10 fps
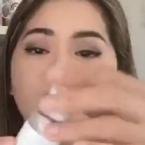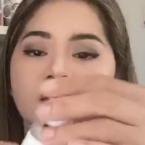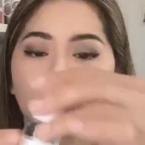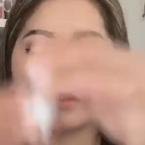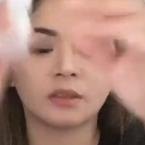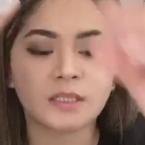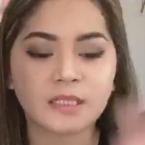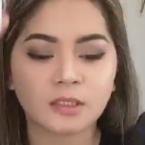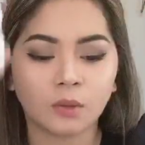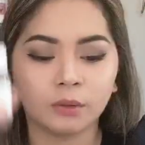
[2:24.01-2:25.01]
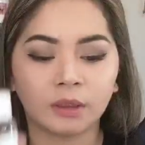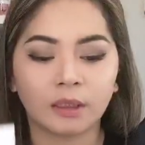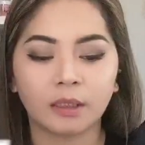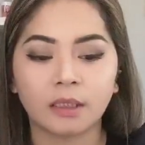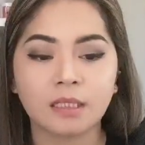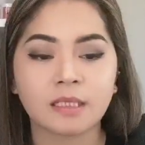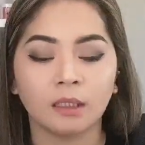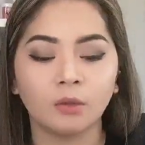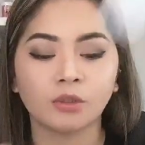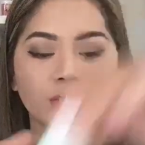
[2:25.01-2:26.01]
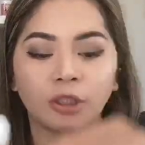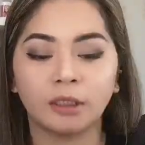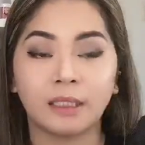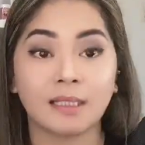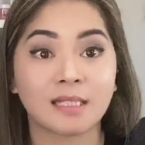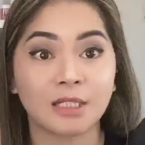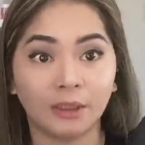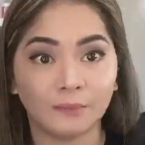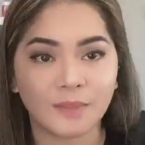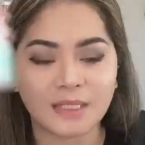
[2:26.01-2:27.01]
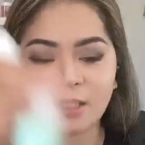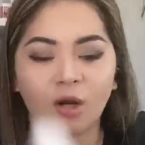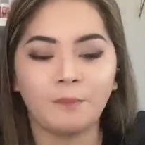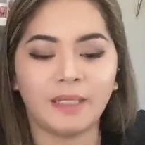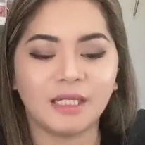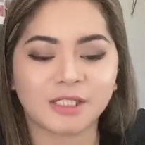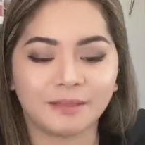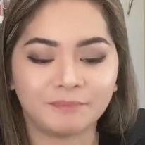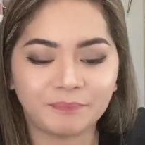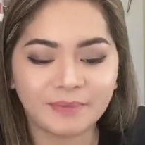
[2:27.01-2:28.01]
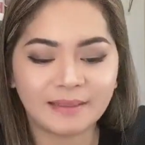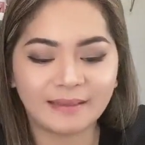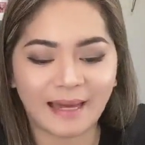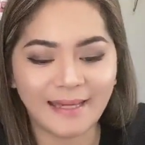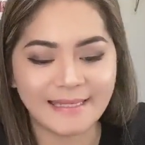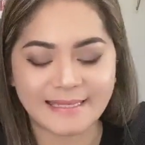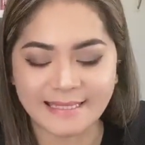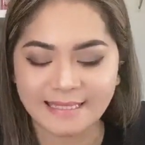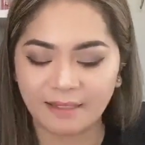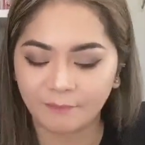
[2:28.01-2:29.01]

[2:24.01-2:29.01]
So there's a toner, there's a lotion, and a serum. It's a combination. Nice.